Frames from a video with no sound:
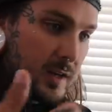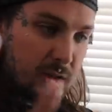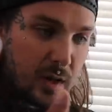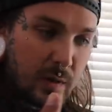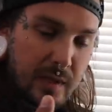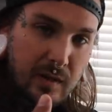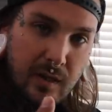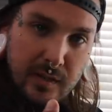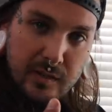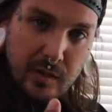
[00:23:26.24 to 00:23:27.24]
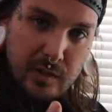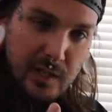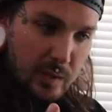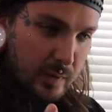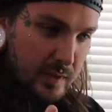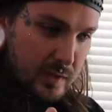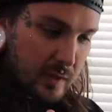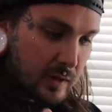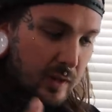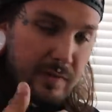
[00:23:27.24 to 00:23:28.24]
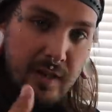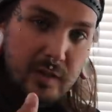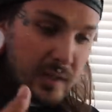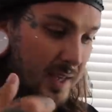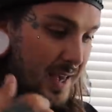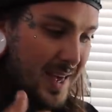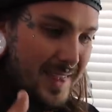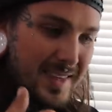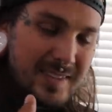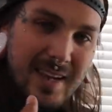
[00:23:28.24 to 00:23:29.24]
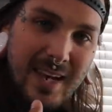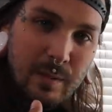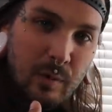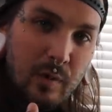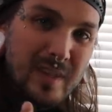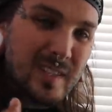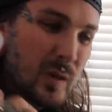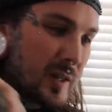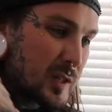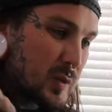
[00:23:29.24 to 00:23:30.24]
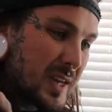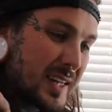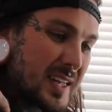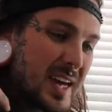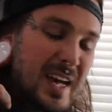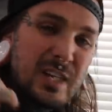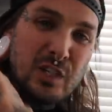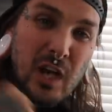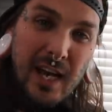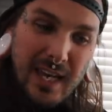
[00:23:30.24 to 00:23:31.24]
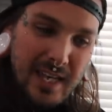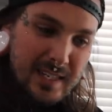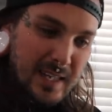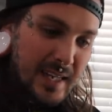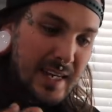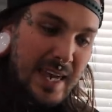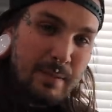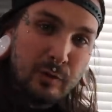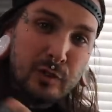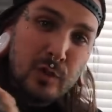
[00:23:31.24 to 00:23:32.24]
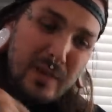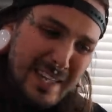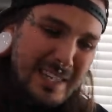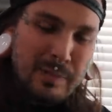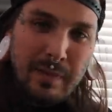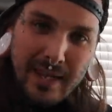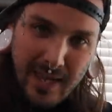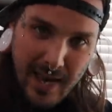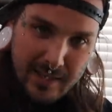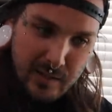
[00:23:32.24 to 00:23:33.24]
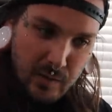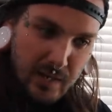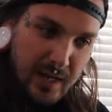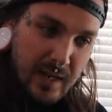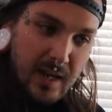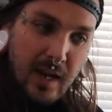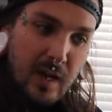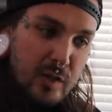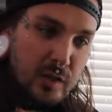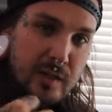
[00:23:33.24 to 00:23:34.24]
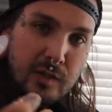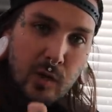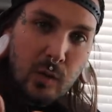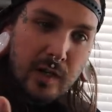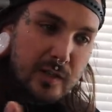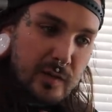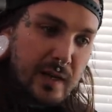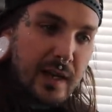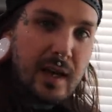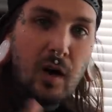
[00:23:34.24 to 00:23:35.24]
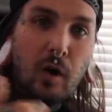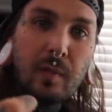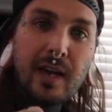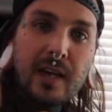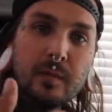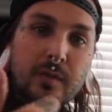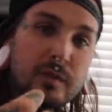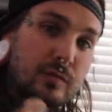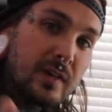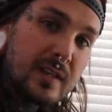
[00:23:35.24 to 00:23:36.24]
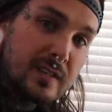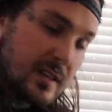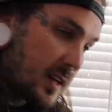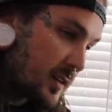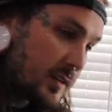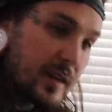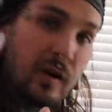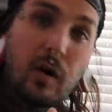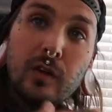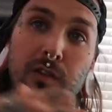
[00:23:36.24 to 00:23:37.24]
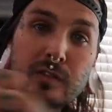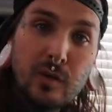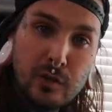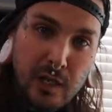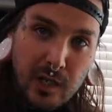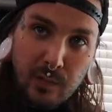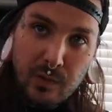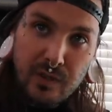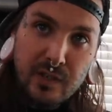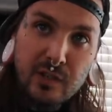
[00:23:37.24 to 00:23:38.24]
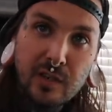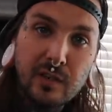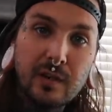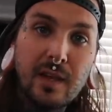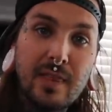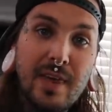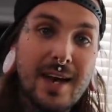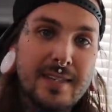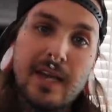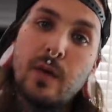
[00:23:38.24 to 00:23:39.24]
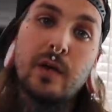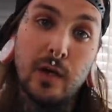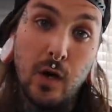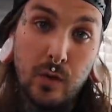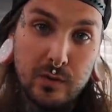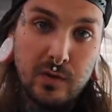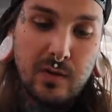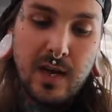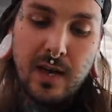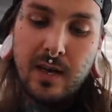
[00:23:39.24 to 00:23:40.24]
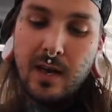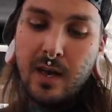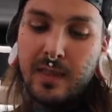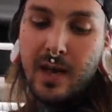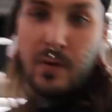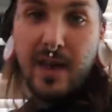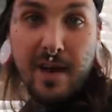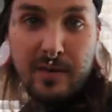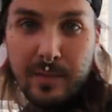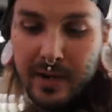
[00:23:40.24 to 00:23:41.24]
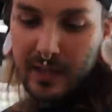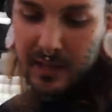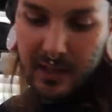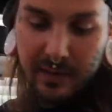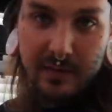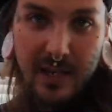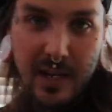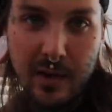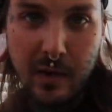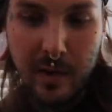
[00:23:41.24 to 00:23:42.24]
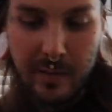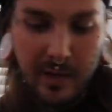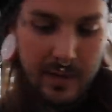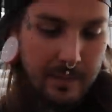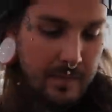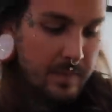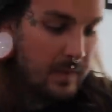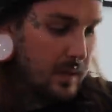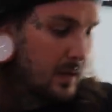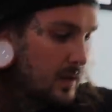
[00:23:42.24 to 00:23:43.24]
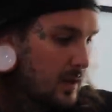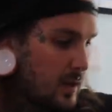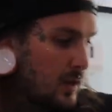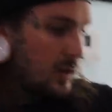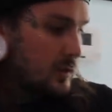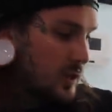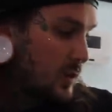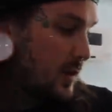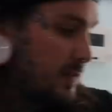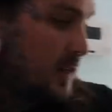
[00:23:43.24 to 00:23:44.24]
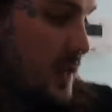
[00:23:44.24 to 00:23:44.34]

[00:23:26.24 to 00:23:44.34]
so that way they're unassociated with each other. Eventually, this animal is going to get gigantic and able to eat my cats, okay? So I don't want to do that. All my animals are raised together, they're all associated with each other. That is how it goes, okay? That way everybody lives in harmony. So every